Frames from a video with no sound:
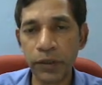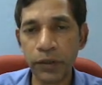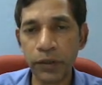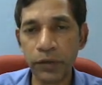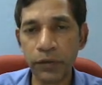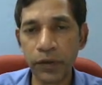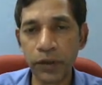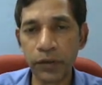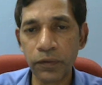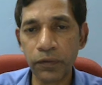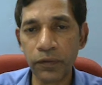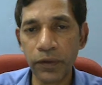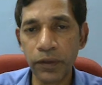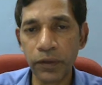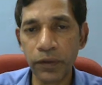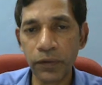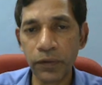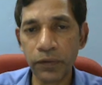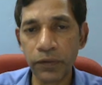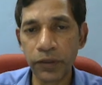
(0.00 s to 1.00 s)
you are
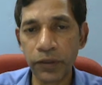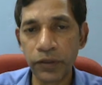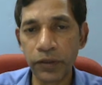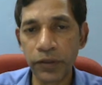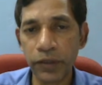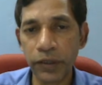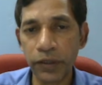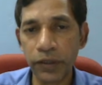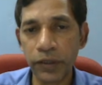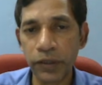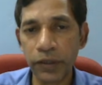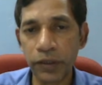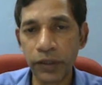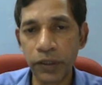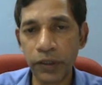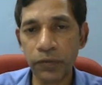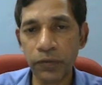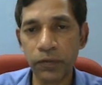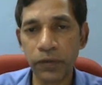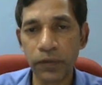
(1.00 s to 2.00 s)
going to the state
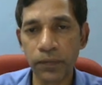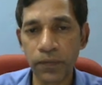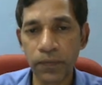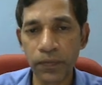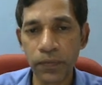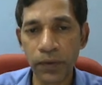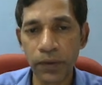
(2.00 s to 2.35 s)
Q1.